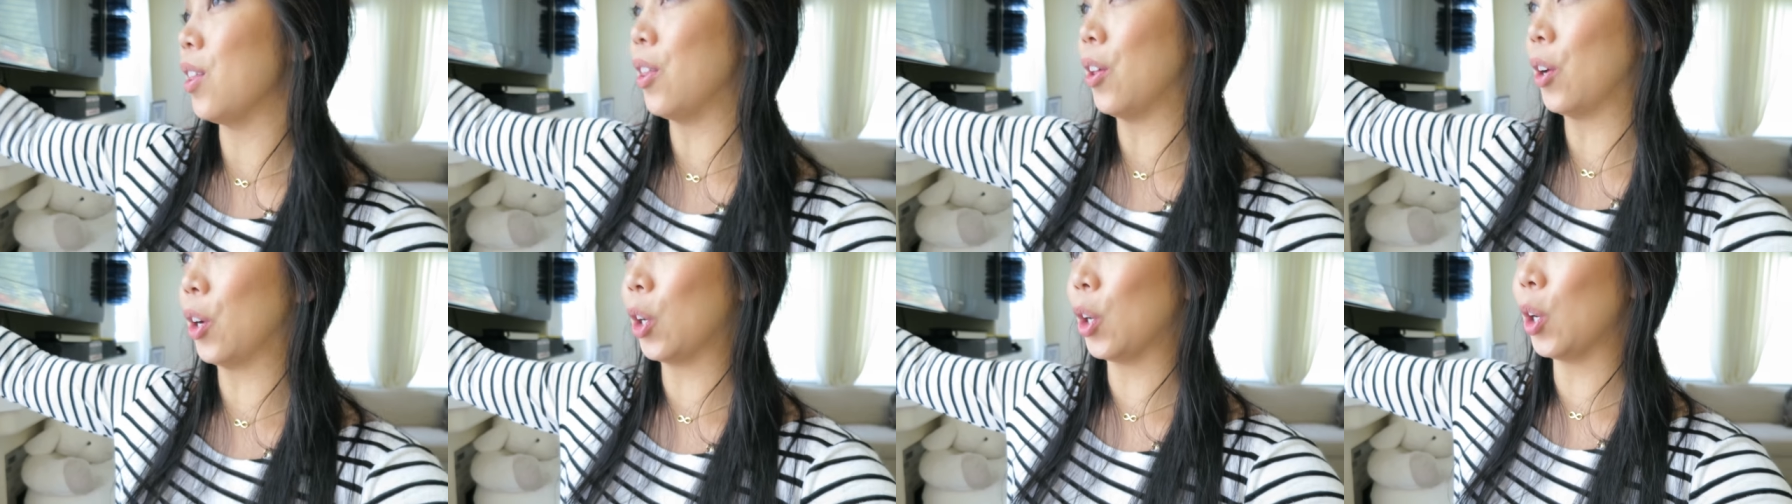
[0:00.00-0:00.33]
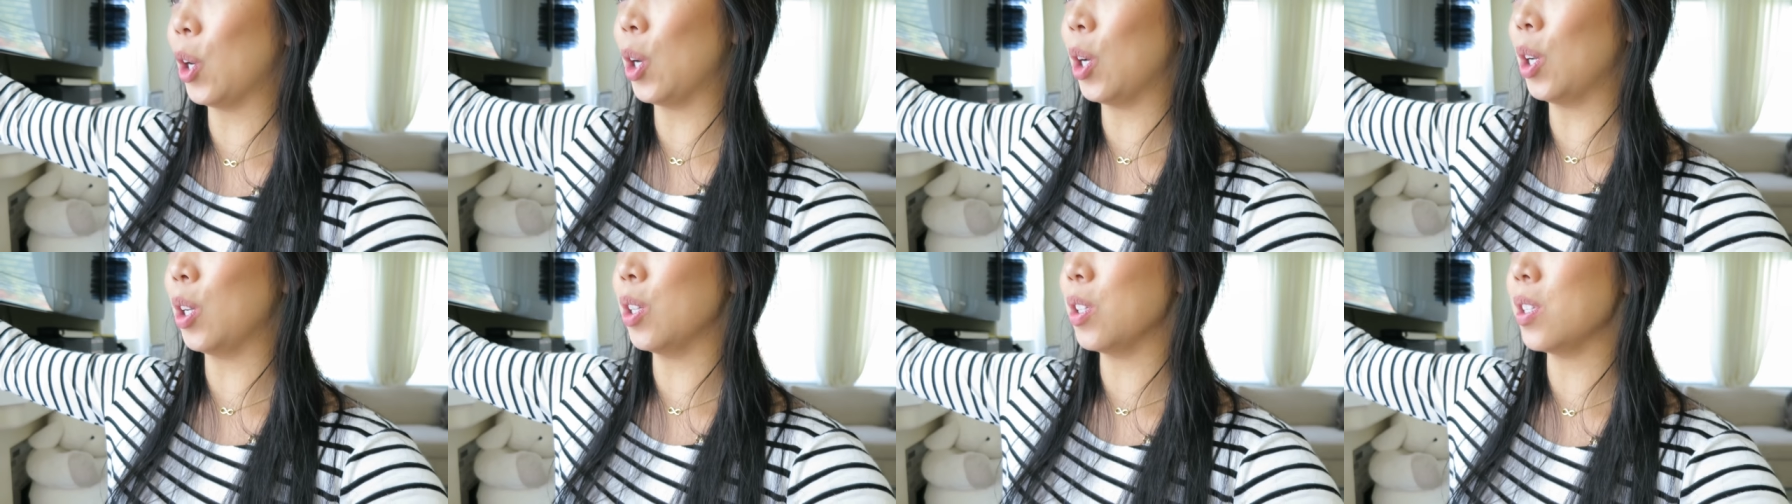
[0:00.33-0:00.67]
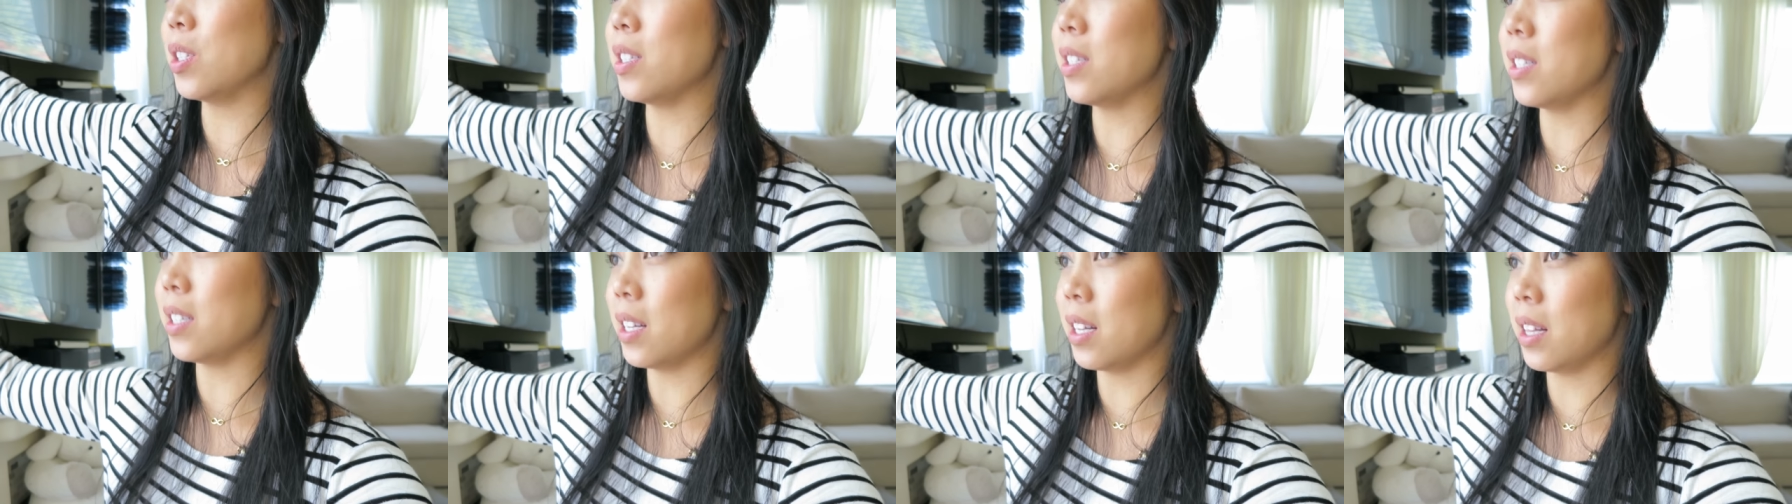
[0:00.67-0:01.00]
the
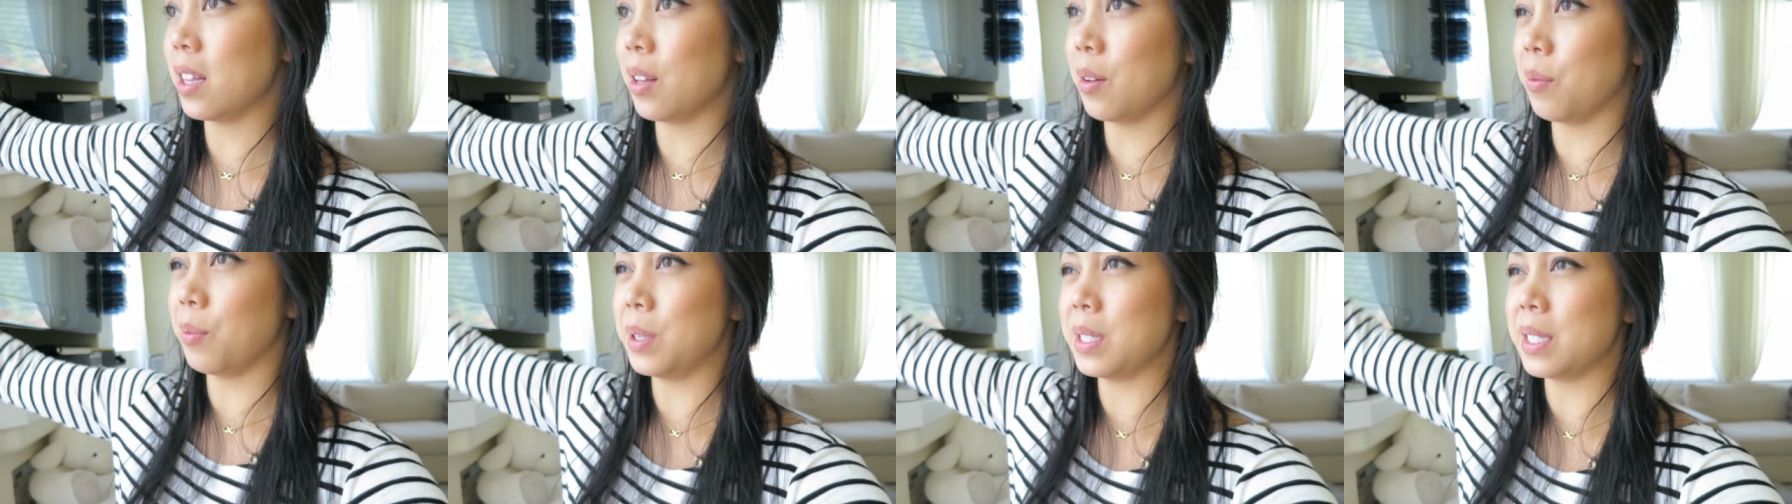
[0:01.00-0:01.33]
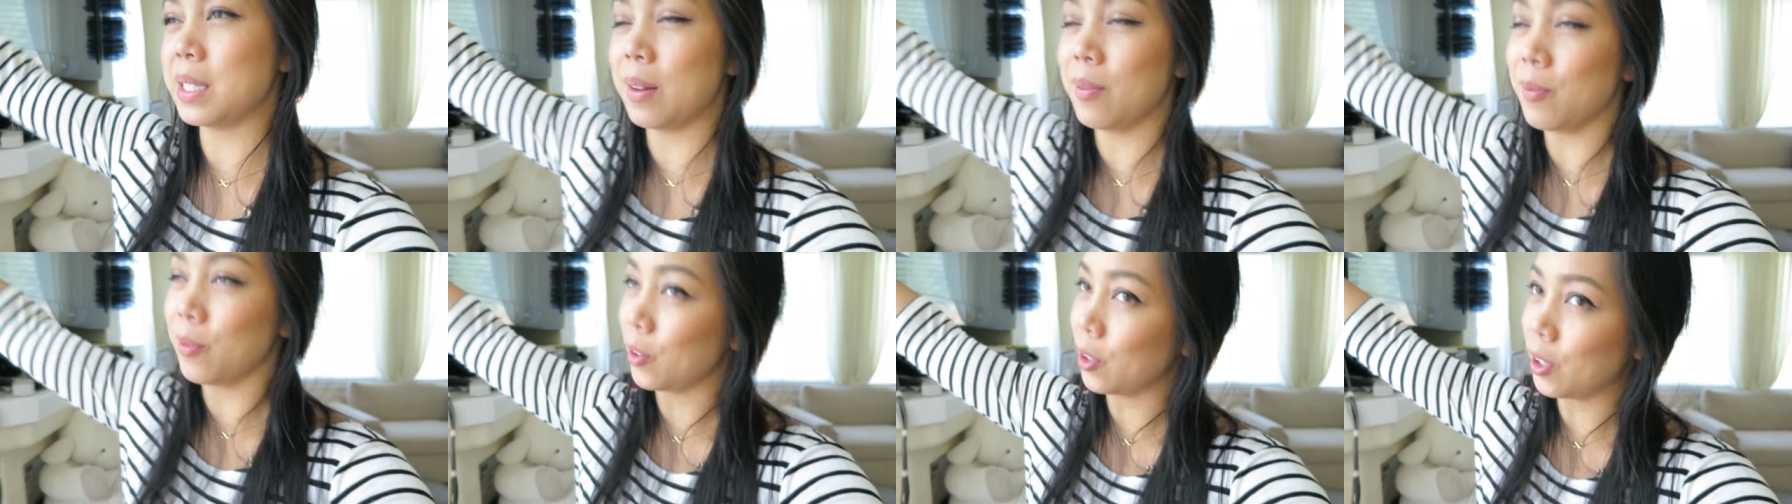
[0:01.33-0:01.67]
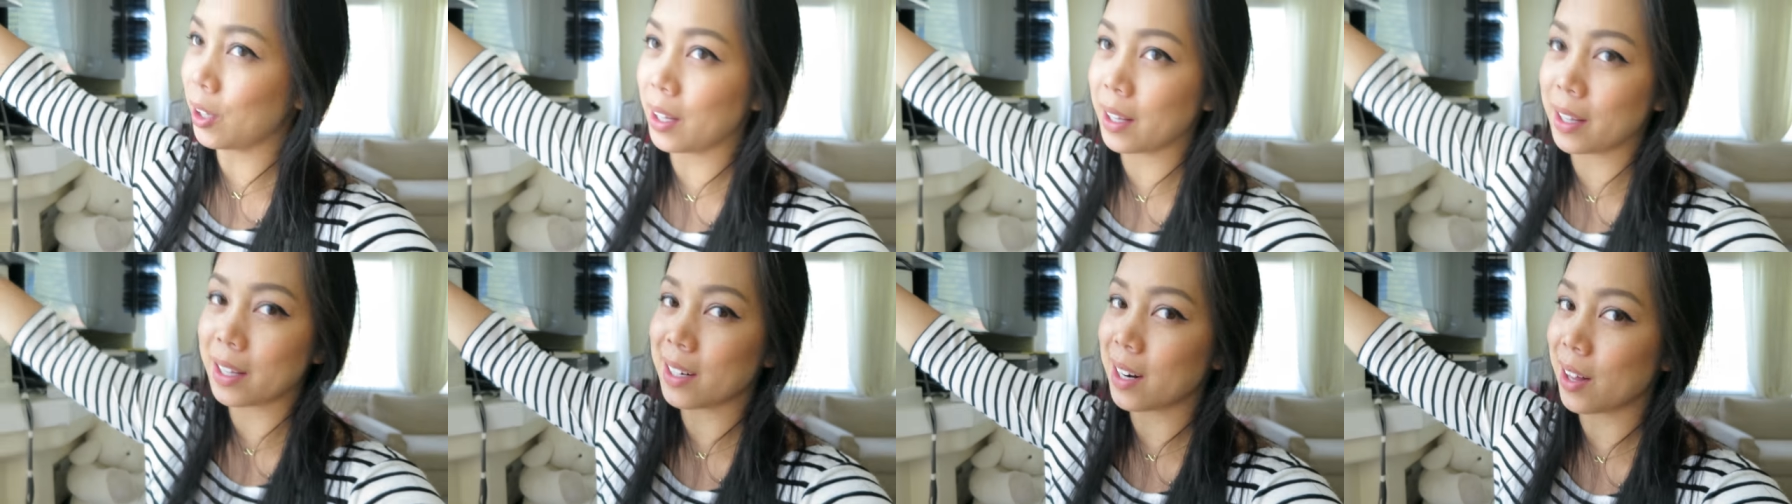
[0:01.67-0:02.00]
girls and then we slept
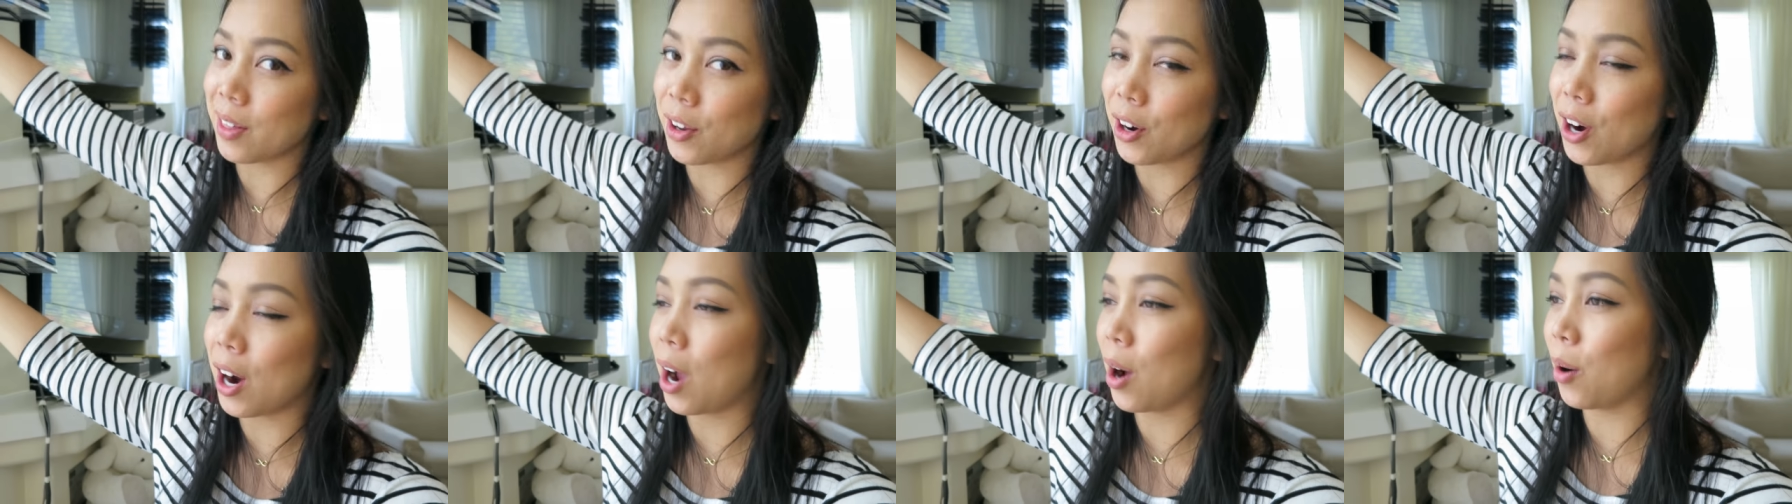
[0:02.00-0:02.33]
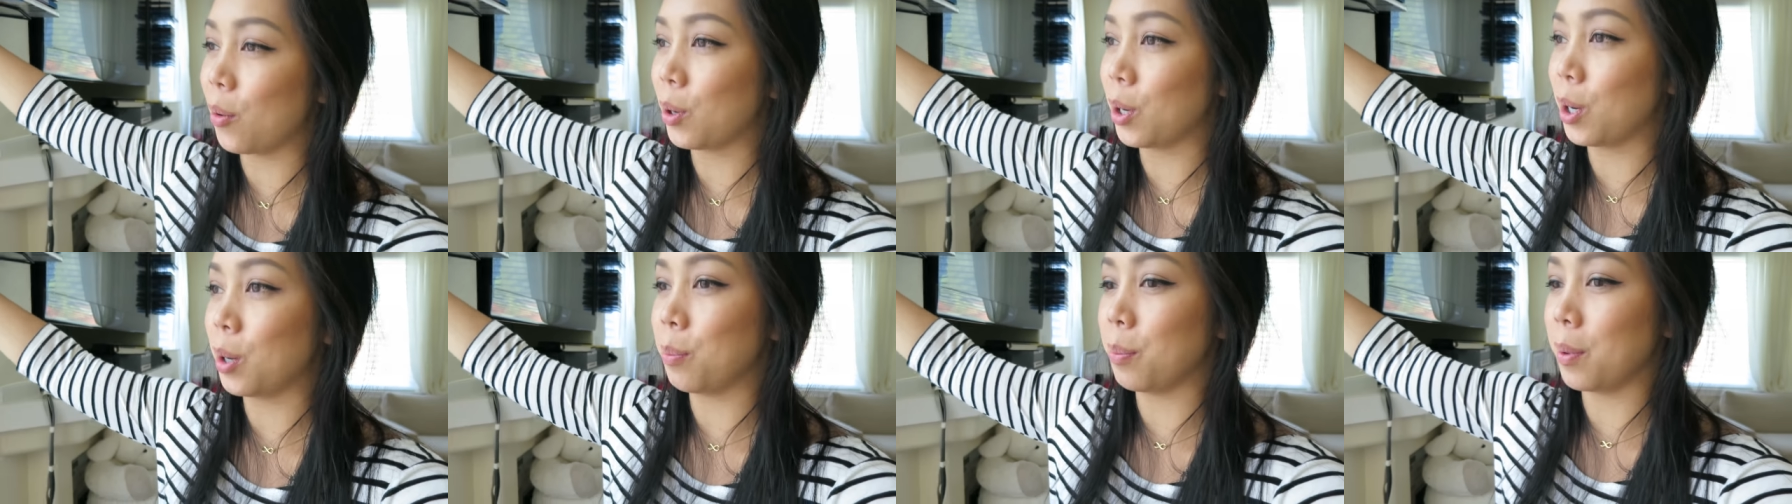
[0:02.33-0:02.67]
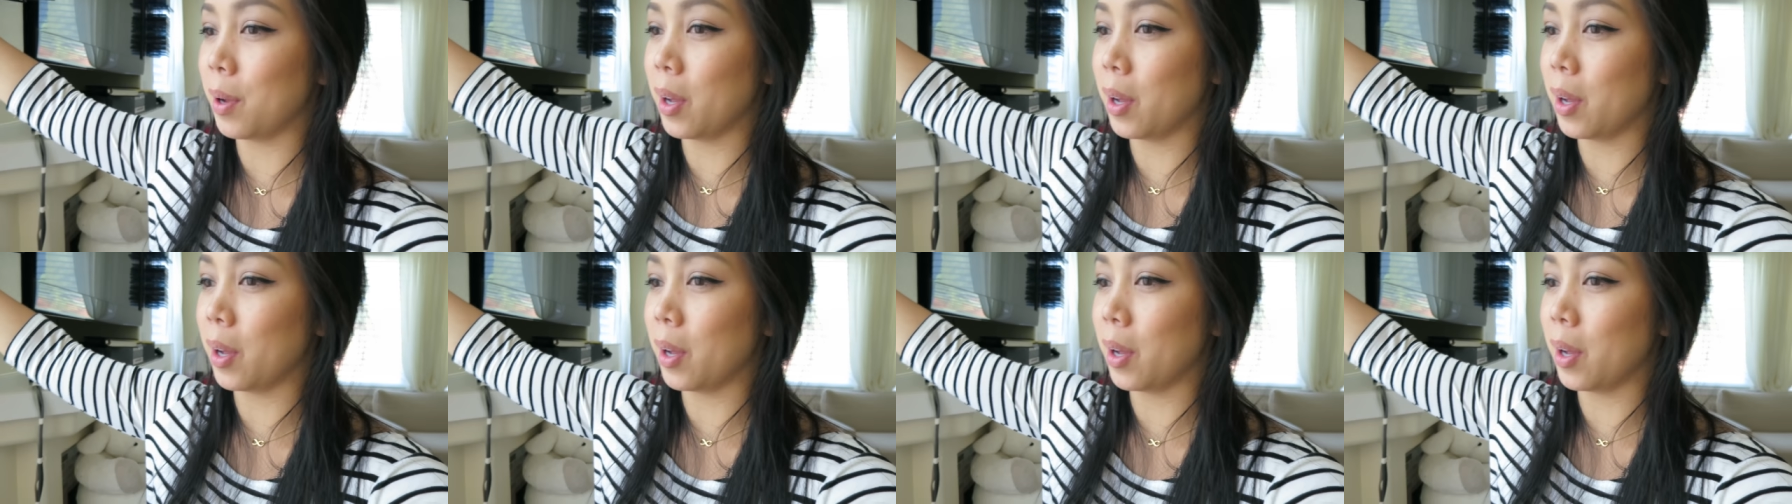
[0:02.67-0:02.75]
for like another hour,